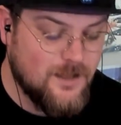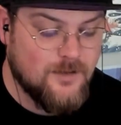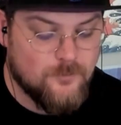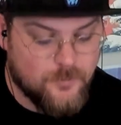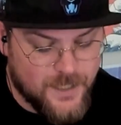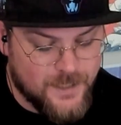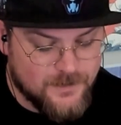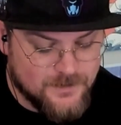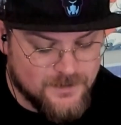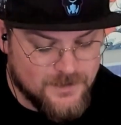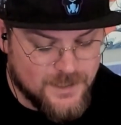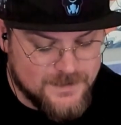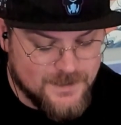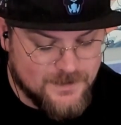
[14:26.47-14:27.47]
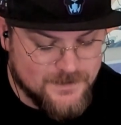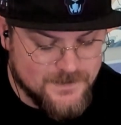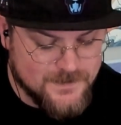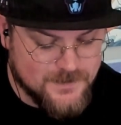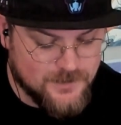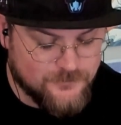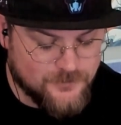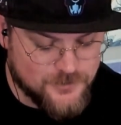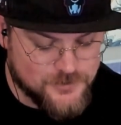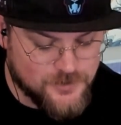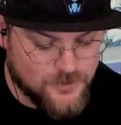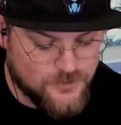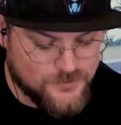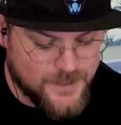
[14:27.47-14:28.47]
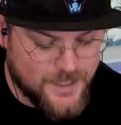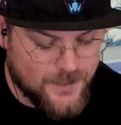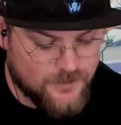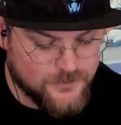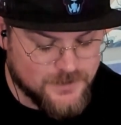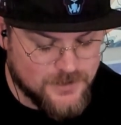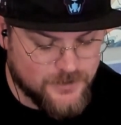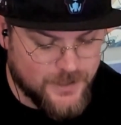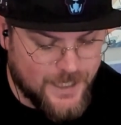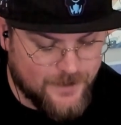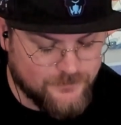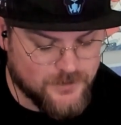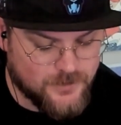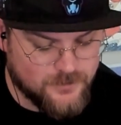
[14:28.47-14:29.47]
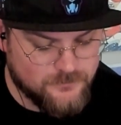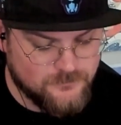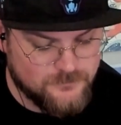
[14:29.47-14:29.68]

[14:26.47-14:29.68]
But the Ninetales is gonna for sure go down the turn after.